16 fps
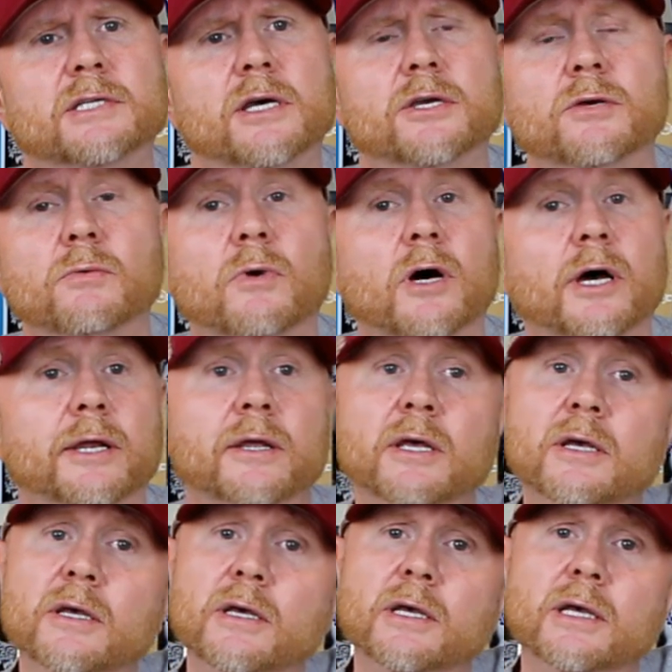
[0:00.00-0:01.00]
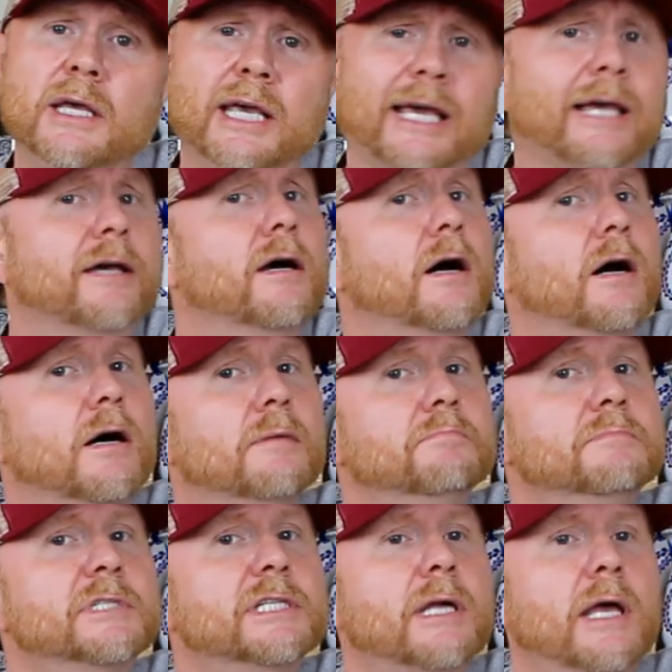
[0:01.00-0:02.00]
tell you what, it
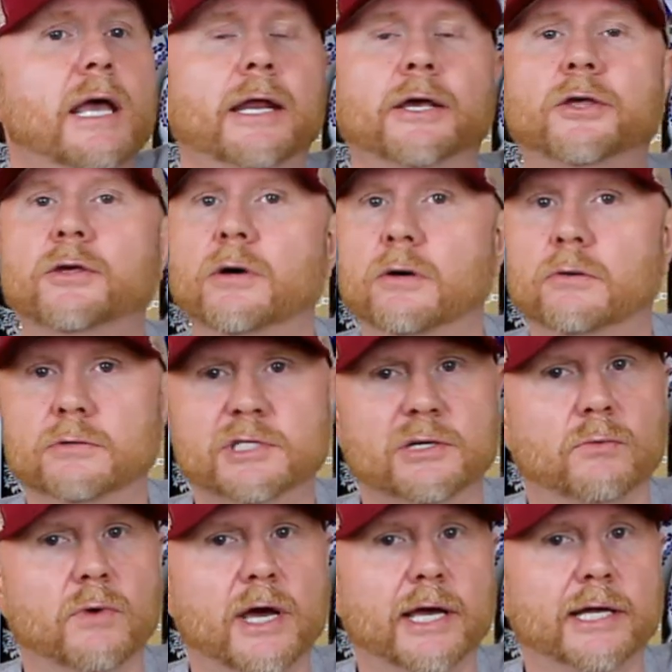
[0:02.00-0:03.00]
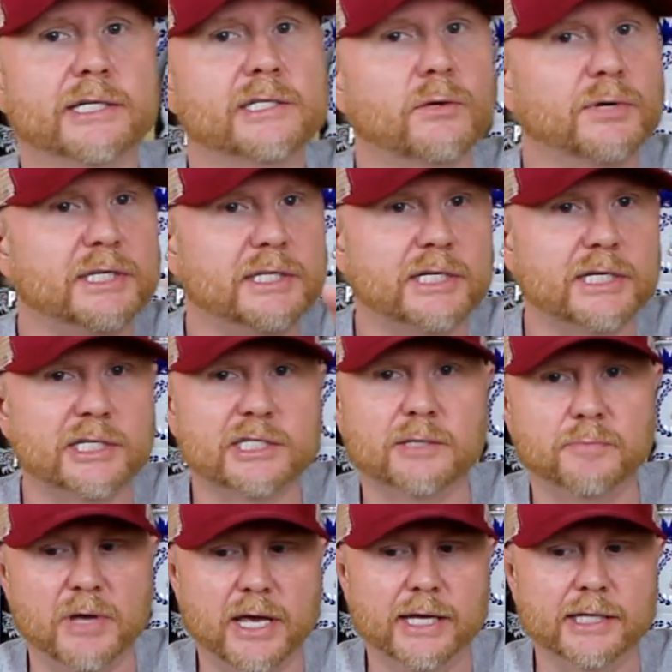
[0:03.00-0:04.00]
comes and it goes away, so it
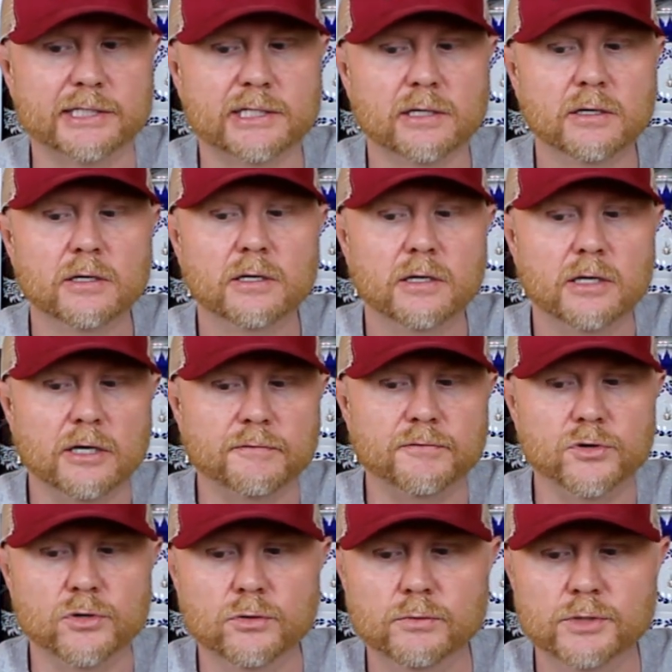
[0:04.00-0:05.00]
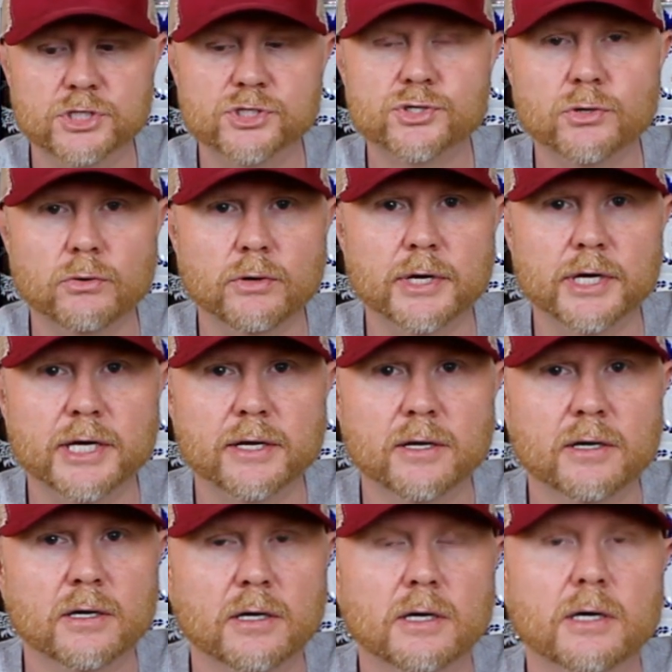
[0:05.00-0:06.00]
dissipates. If you enjoy
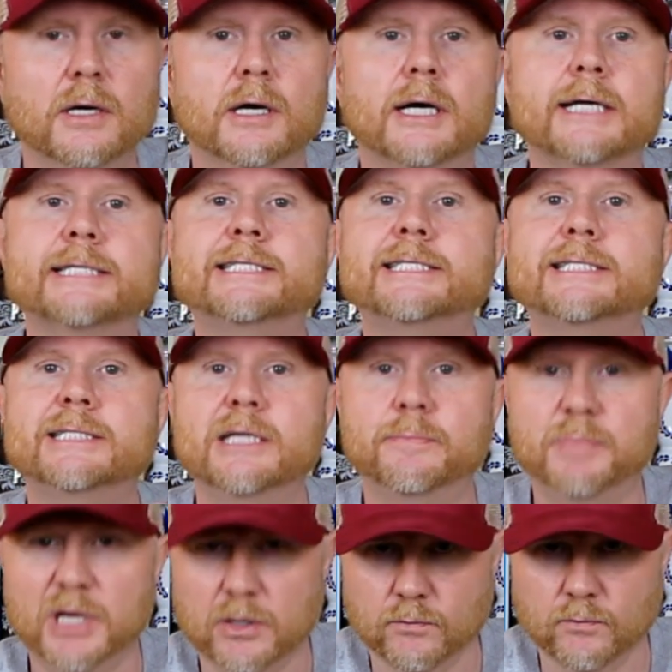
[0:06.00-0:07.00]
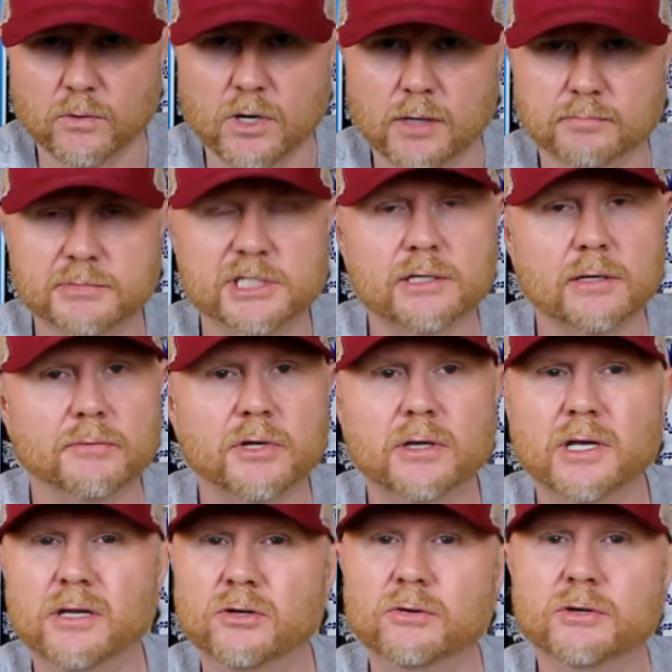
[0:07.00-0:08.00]
a sipping rum,
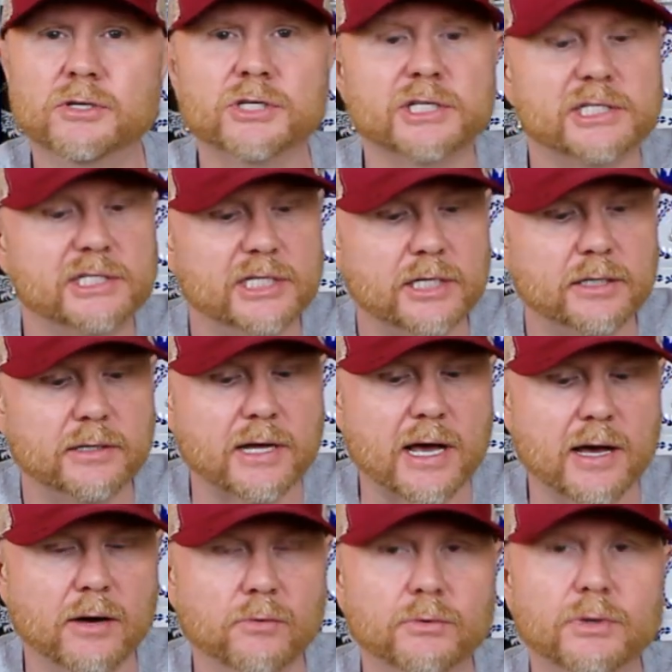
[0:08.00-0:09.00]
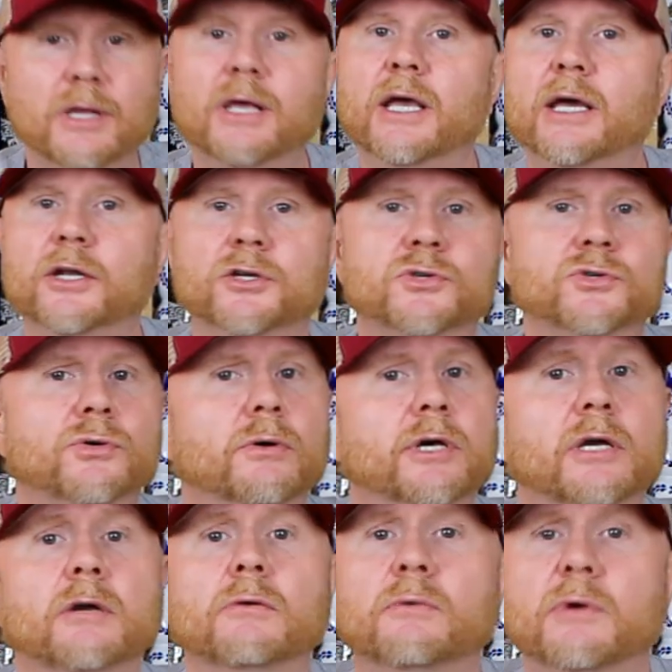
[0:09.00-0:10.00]
something that you can just sit down and
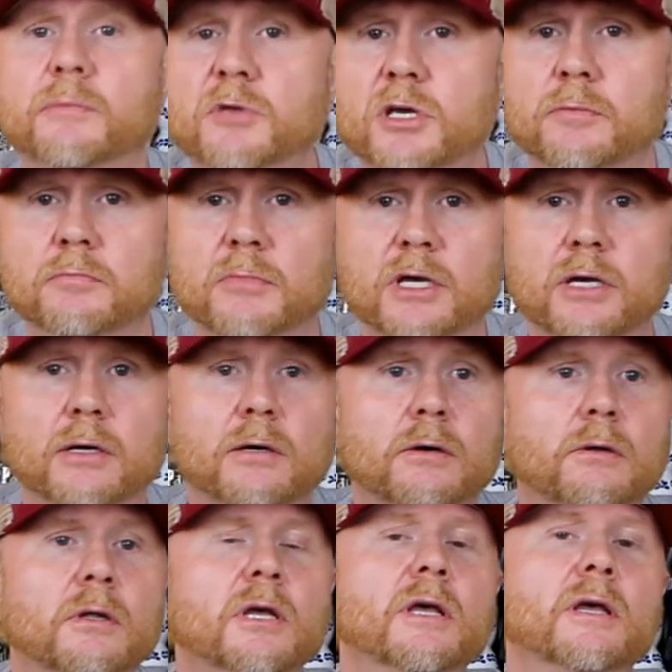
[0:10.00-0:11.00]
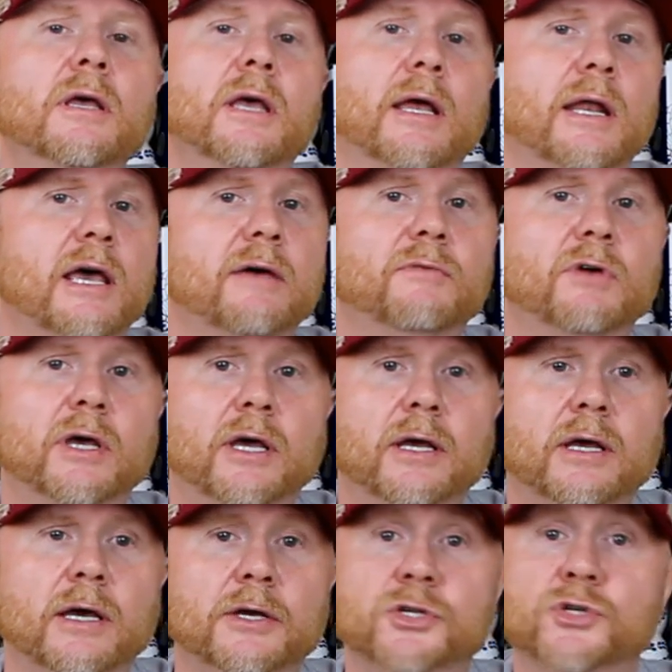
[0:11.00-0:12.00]
enjoy a Caribbean meal and have
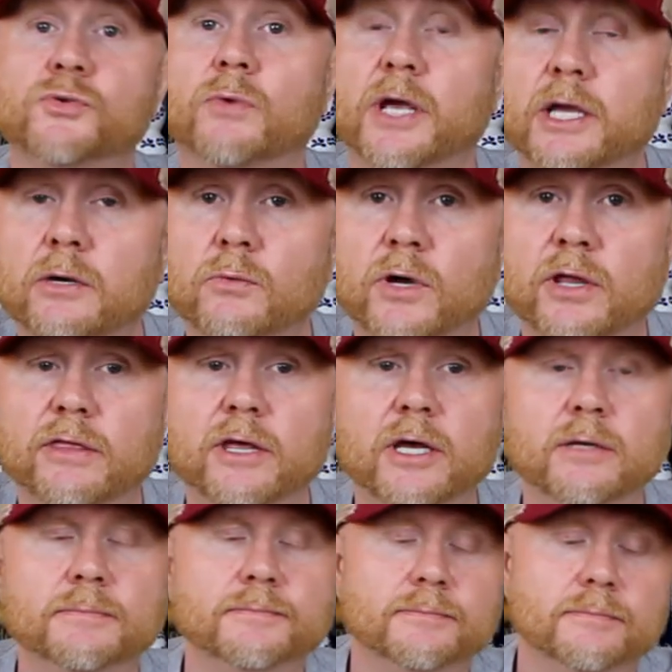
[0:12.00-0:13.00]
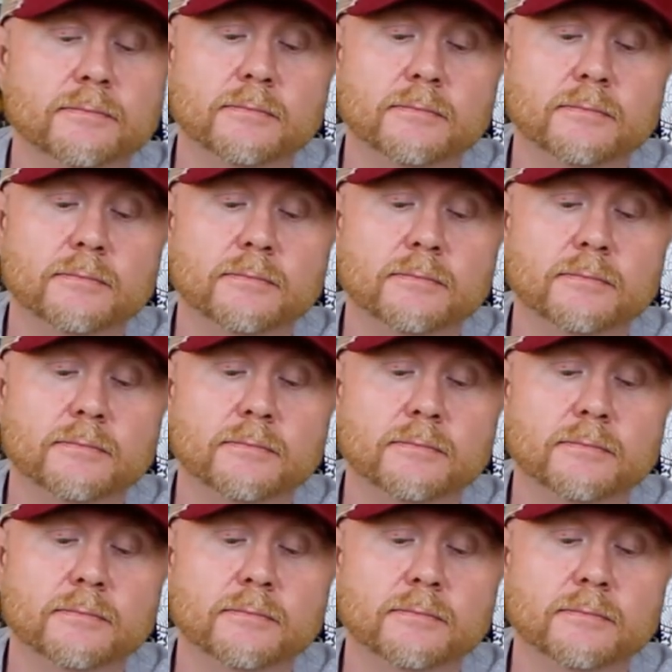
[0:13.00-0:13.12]
a drink with it,